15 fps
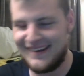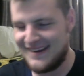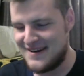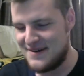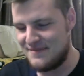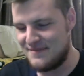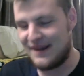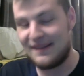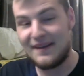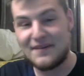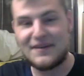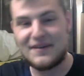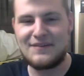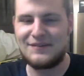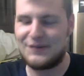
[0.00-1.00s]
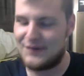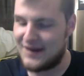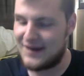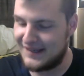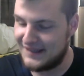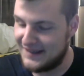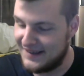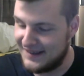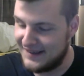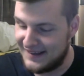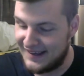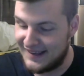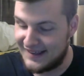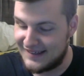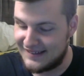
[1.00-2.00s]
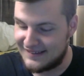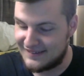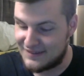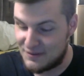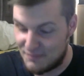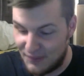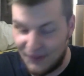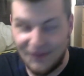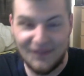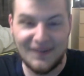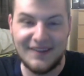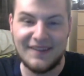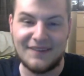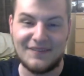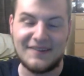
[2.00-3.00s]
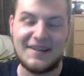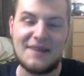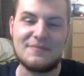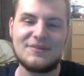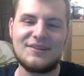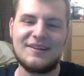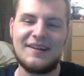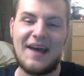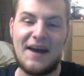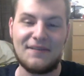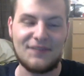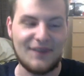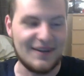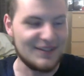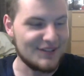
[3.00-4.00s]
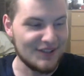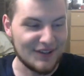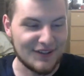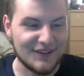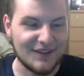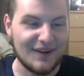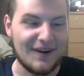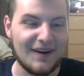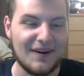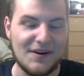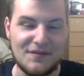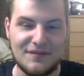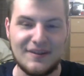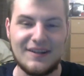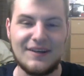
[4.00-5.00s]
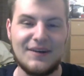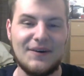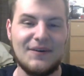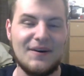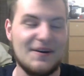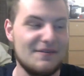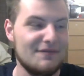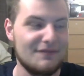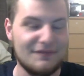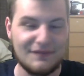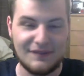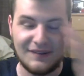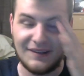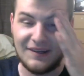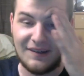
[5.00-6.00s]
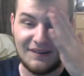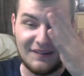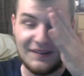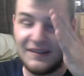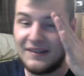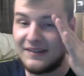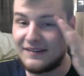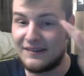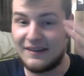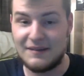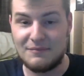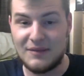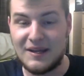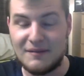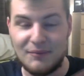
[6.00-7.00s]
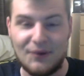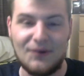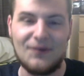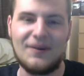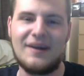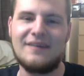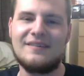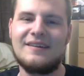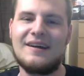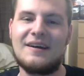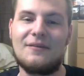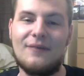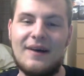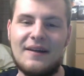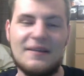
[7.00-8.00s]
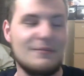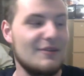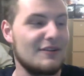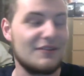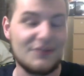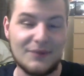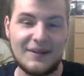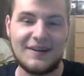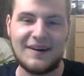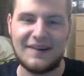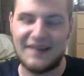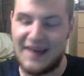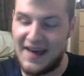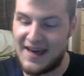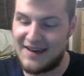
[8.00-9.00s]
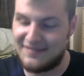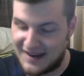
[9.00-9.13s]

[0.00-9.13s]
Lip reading: But I love Kevin Durant. And so pulling the redemption after I just saw a video of, it being pulled, I was like, wow, that'd be a sweet card to have.